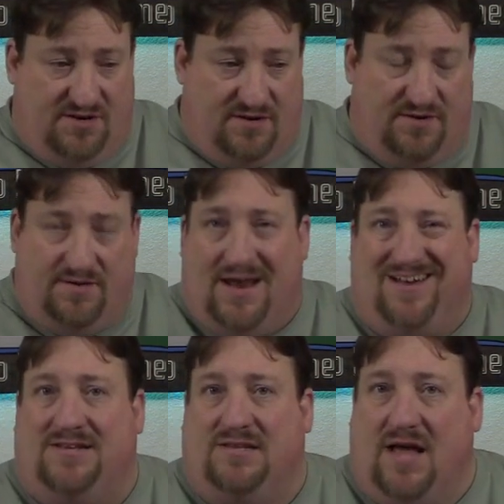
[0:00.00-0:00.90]
not a
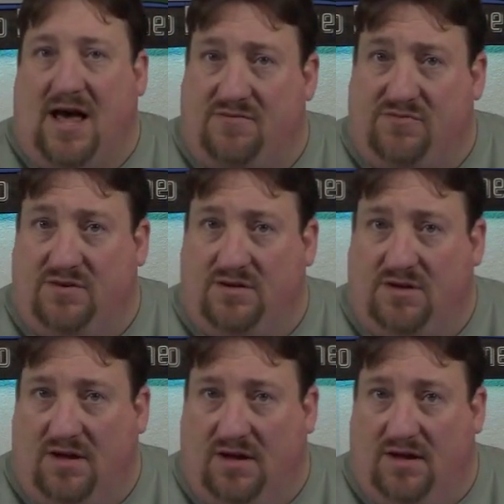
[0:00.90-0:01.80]
lot of
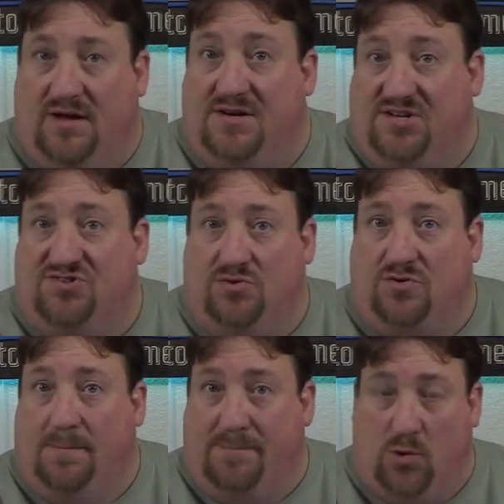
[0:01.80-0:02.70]
uh, additional
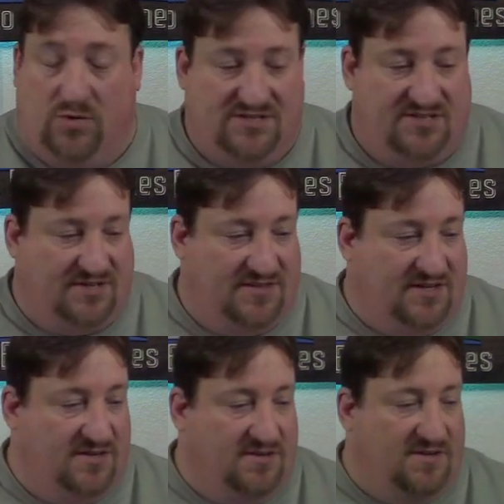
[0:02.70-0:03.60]
components in
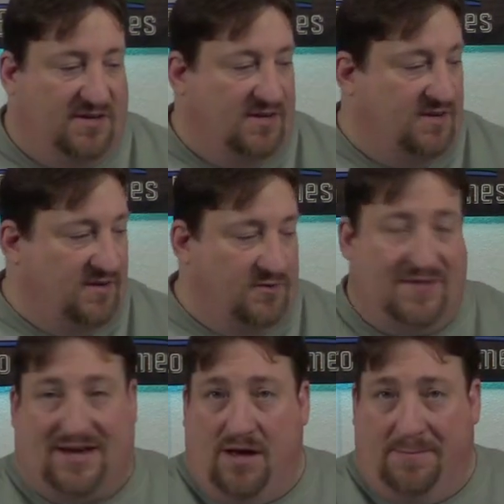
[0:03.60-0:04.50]
the you know
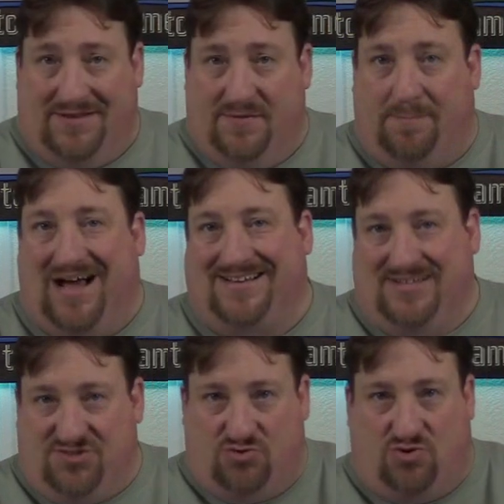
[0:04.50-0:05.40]
that come in the box
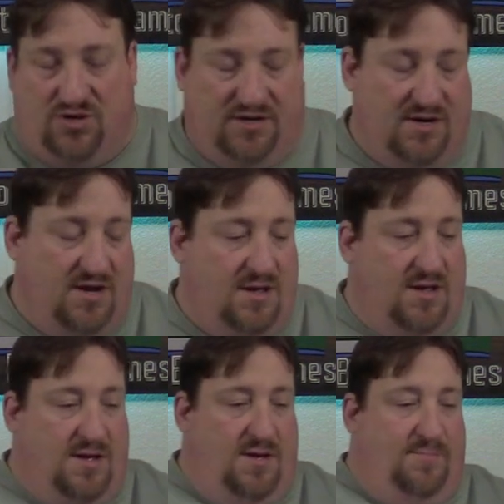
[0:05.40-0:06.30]
that you couldn't
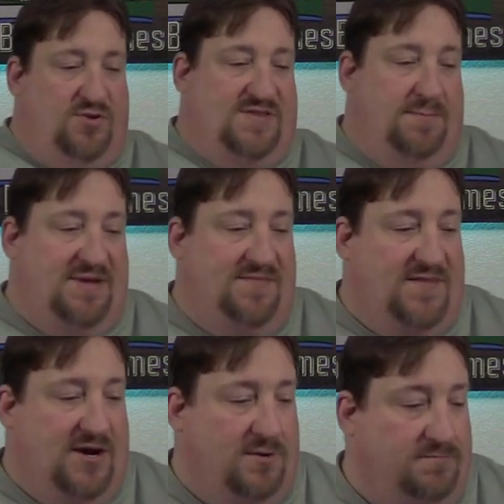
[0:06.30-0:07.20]
put them in
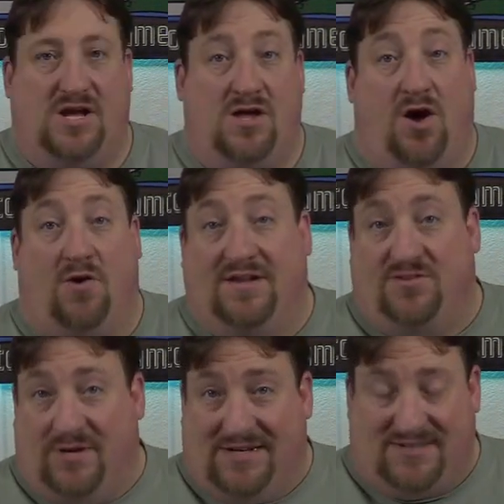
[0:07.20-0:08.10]
there. All right,
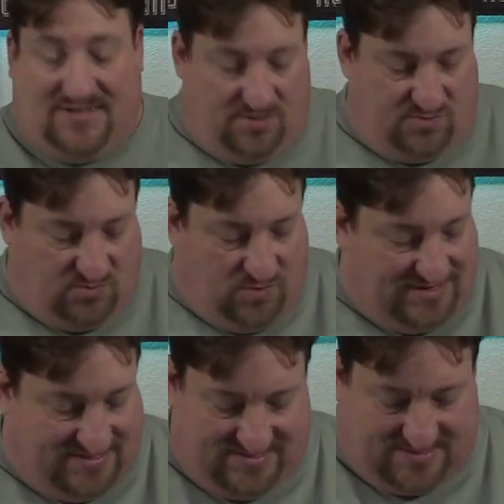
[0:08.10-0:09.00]
so I did say there was one
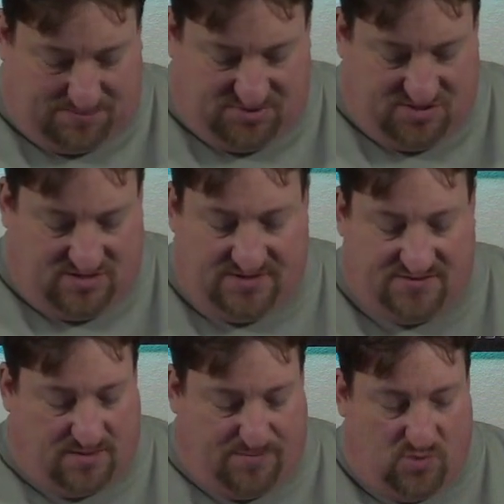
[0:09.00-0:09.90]
exception in
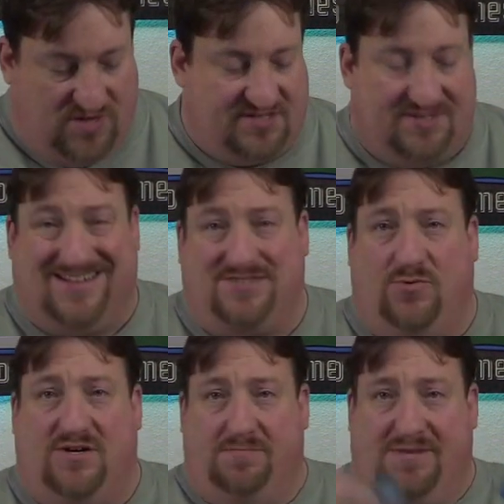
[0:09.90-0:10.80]
the components, and that's
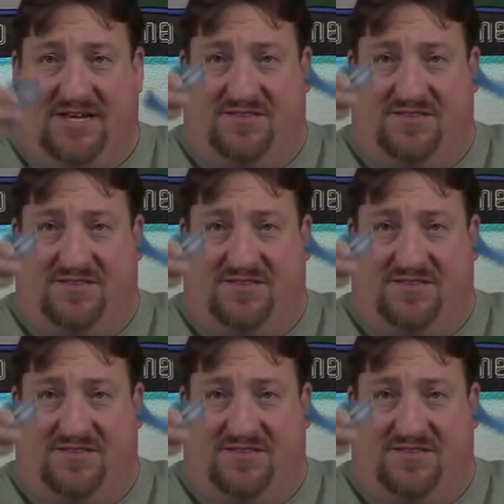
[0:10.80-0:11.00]
going to be the